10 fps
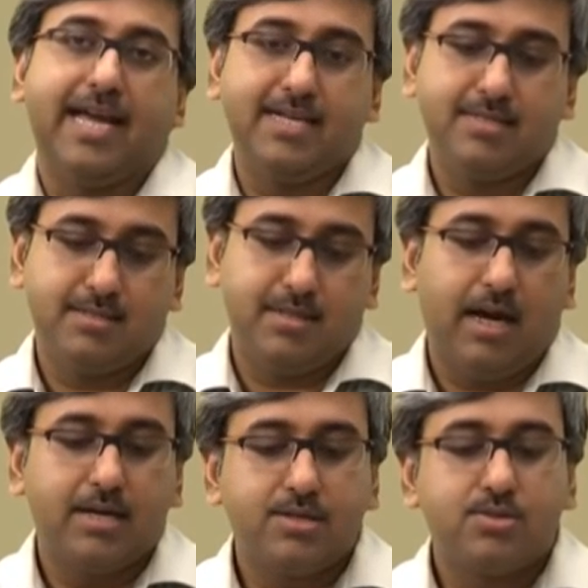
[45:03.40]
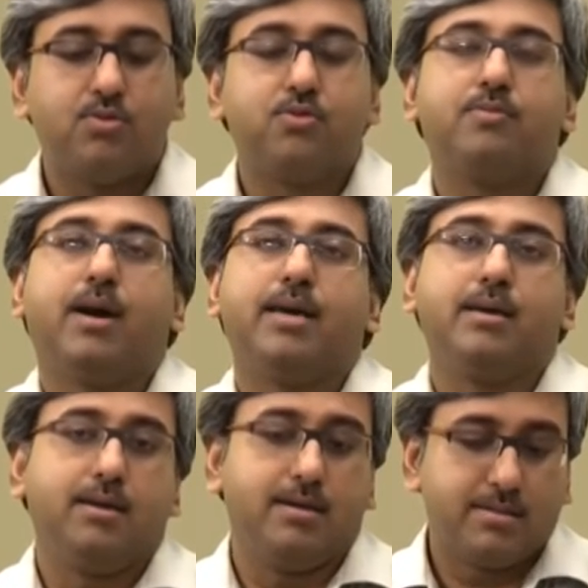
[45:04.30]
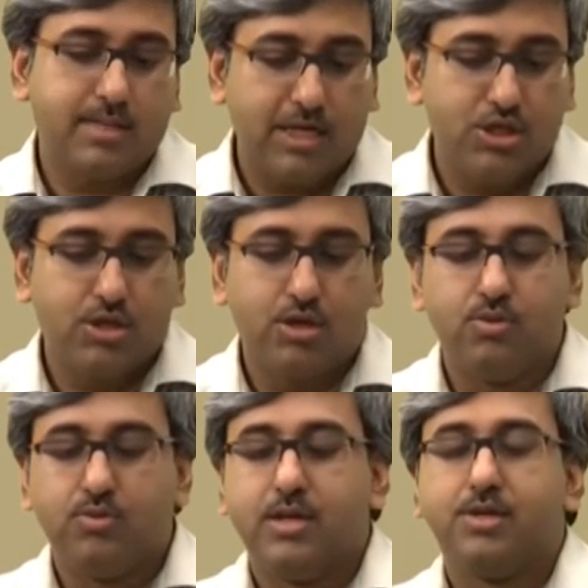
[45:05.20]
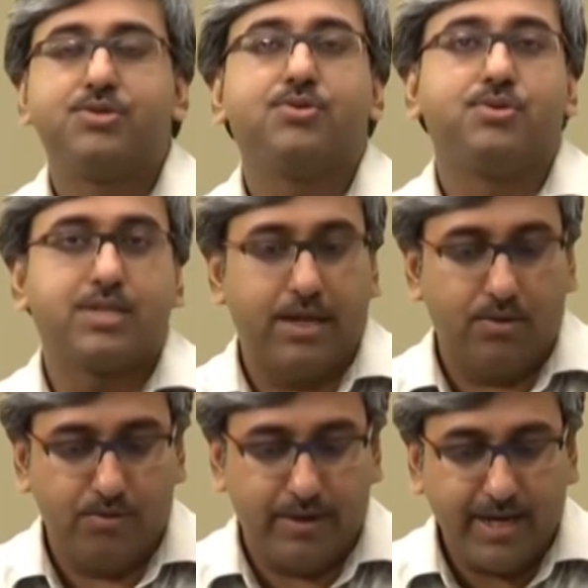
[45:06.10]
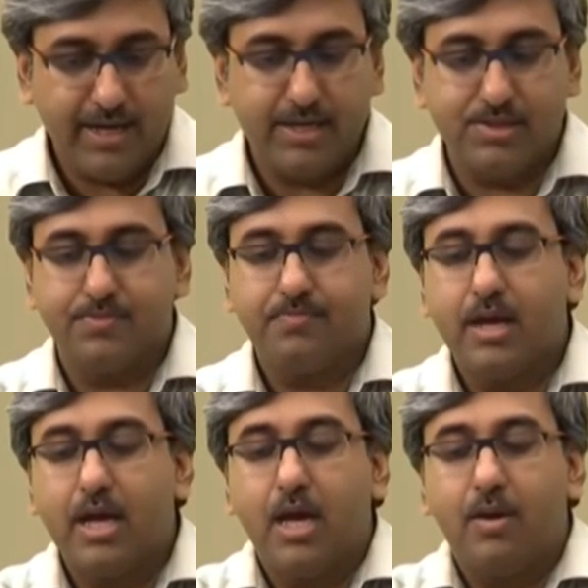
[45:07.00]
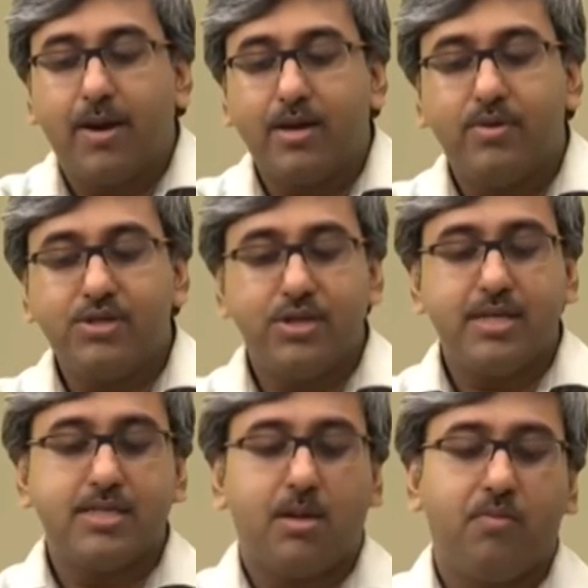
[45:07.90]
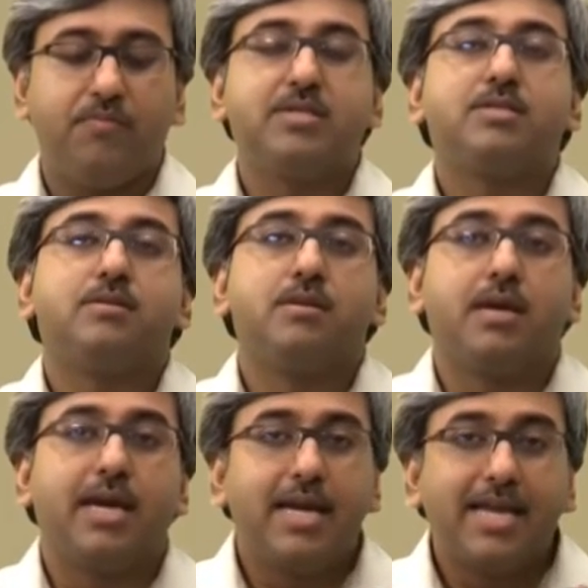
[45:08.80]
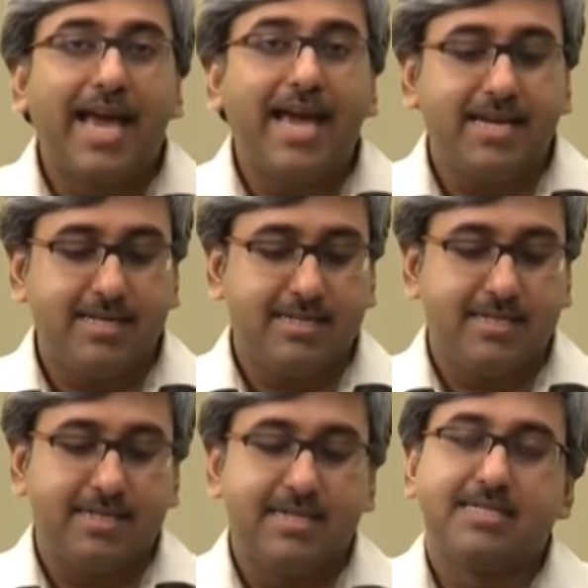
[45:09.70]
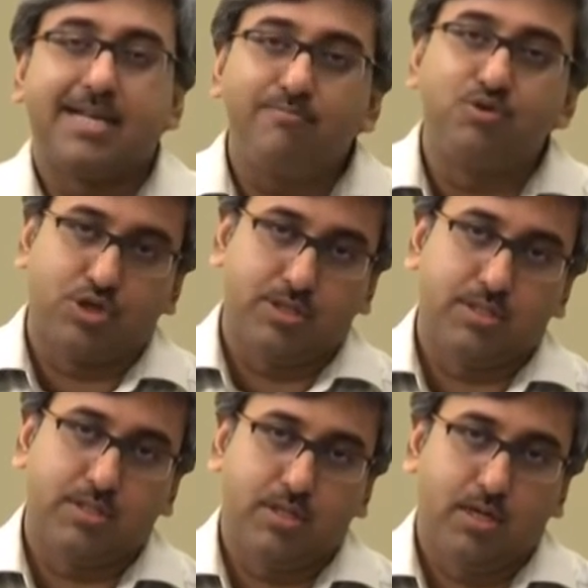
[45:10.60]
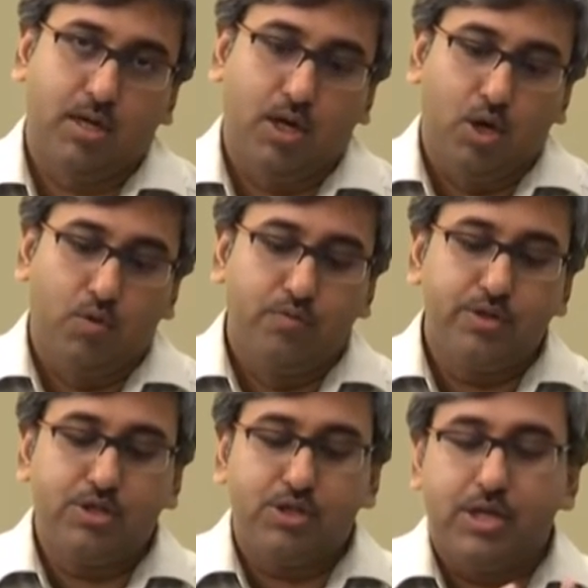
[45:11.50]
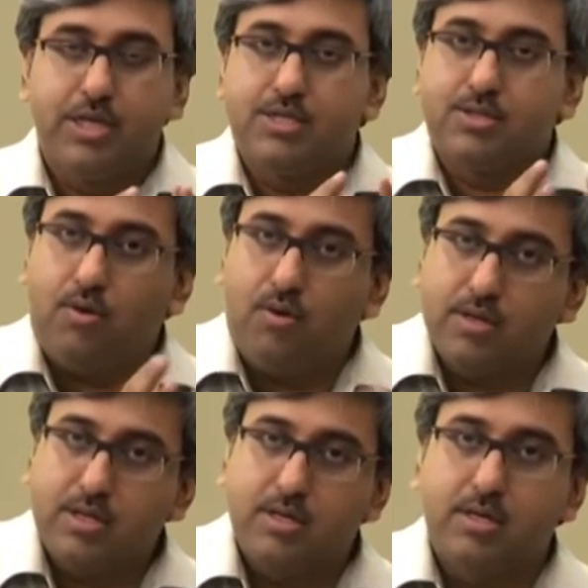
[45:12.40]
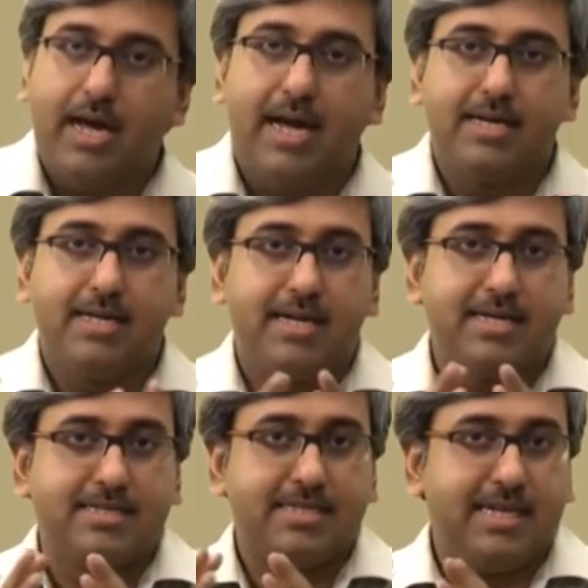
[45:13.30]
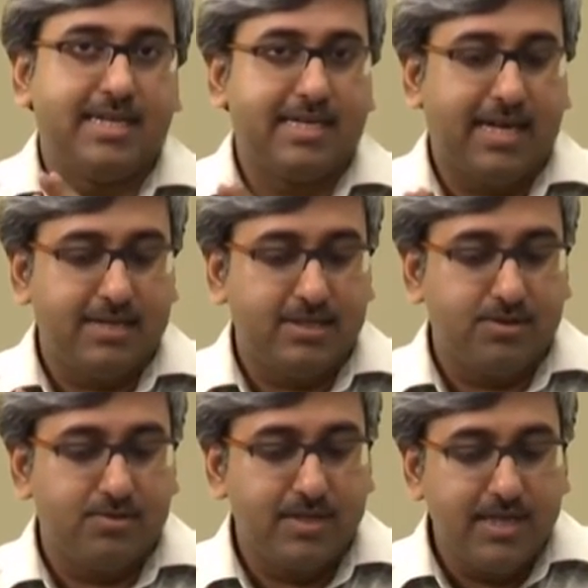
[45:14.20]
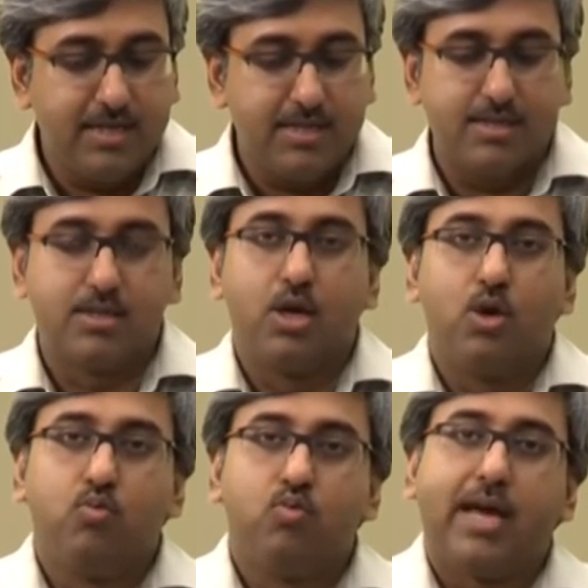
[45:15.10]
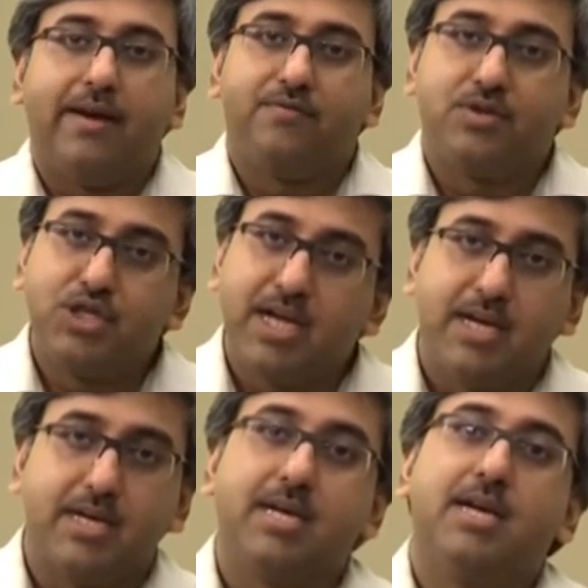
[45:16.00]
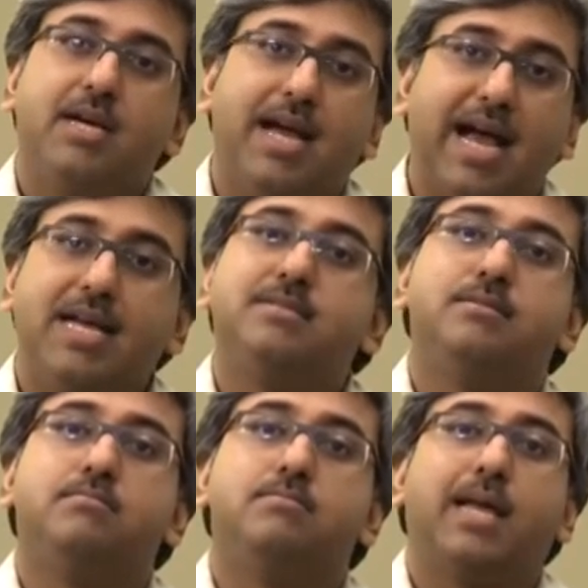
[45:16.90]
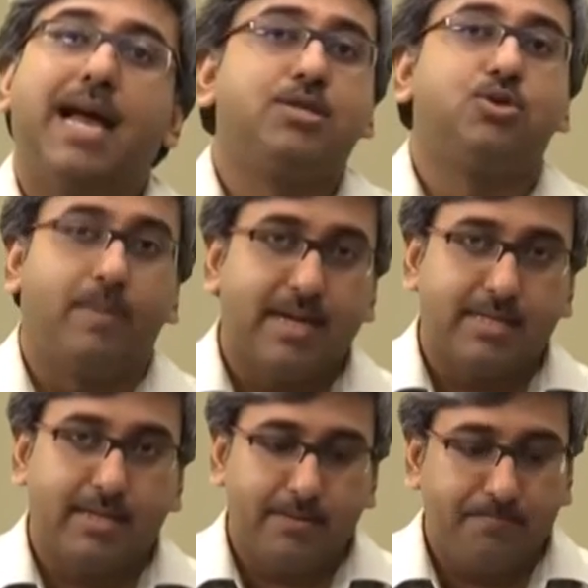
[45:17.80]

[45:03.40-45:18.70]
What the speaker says: text underscored by such colonial discourse like Orientalism by questioning some of its inherent assumptions, which its author and its intended readers would have shared as axiomatic.